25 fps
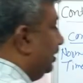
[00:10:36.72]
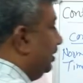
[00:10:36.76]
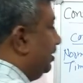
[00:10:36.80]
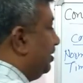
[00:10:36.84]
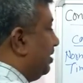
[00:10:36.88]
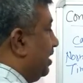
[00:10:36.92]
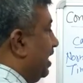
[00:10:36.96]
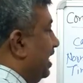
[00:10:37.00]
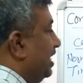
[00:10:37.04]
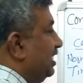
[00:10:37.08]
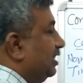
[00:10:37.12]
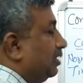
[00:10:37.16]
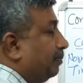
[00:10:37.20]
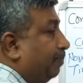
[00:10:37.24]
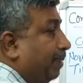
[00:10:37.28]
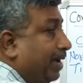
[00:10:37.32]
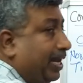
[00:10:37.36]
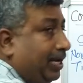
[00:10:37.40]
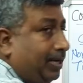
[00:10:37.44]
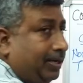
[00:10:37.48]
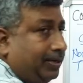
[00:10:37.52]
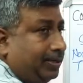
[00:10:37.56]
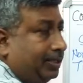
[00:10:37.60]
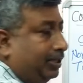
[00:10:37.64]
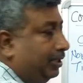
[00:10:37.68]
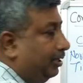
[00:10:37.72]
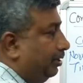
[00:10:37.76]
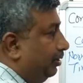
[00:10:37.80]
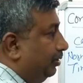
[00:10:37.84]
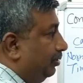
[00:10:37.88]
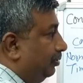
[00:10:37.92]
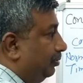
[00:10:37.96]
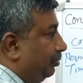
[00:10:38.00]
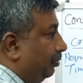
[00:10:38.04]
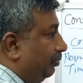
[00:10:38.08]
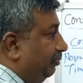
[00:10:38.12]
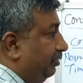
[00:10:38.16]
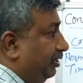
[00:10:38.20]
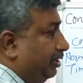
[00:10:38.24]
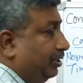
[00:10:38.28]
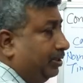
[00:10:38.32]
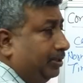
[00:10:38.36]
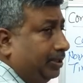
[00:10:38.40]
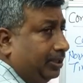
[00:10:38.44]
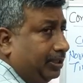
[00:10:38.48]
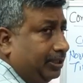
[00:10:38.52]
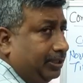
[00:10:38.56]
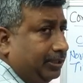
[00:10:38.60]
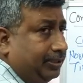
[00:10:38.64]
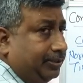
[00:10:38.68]
dry spell, so
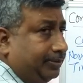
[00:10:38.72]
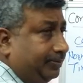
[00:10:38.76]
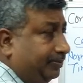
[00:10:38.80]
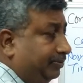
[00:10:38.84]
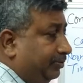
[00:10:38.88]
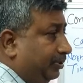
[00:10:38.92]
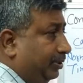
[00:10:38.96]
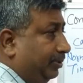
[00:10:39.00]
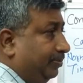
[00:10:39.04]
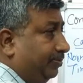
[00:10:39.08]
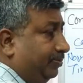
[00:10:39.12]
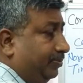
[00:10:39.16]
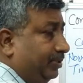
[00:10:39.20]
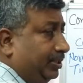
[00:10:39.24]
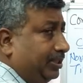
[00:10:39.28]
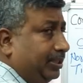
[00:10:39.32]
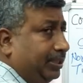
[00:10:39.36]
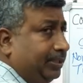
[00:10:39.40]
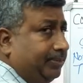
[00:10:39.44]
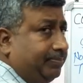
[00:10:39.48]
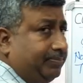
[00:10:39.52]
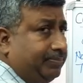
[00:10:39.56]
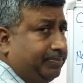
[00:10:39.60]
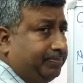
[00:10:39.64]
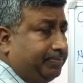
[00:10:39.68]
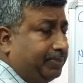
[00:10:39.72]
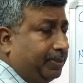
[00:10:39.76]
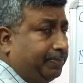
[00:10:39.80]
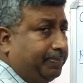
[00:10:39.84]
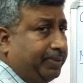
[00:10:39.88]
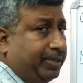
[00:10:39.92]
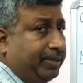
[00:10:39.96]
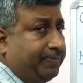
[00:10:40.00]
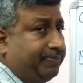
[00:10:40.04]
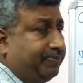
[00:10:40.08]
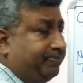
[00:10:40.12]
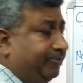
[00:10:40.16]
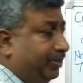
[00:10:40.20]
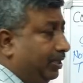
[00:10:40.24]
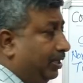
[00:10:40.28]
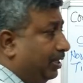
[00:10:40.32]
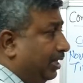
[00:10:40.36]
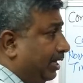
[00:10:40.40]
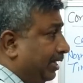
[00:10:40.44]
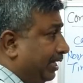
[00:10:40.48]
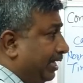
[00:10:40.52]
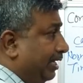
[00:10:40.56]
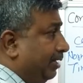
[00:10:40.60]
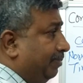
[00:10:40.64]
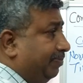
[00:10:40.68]
we can prepare field
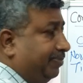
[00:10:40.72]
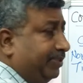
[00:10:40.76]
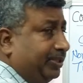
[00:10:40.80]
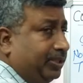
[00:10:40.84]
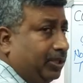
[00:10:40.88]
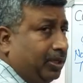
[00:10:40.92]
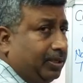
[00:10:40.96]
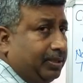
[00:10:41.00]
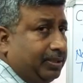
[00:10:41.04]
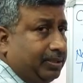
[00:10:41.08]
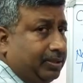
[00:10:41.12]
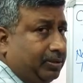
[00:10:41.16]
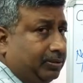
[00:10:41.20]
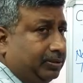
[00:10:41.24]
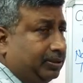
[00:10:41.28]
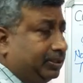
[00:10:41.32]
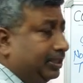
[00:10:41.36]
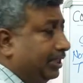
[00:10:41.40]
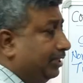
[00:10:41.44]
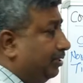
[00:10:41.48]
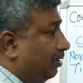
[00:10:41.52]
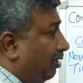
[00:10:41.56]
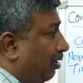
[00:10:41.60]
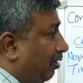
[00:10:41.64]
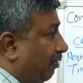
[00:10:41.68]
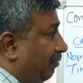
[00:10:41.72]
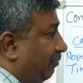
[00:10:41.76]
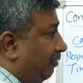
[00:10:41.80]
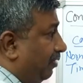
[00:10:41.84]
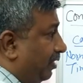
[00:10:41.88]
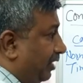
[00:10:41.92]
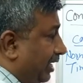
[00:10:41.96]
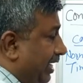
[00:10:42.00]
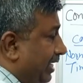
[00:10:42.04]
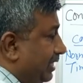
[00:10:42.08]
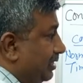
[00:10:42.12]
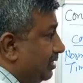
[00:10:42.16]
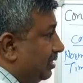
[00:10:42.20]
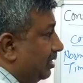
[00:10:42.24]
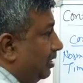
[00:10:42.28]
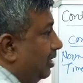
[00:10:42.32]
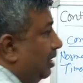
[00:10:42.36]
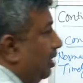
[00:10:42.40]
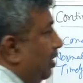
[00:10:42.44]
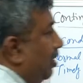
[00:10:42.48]
again with the onset of rains,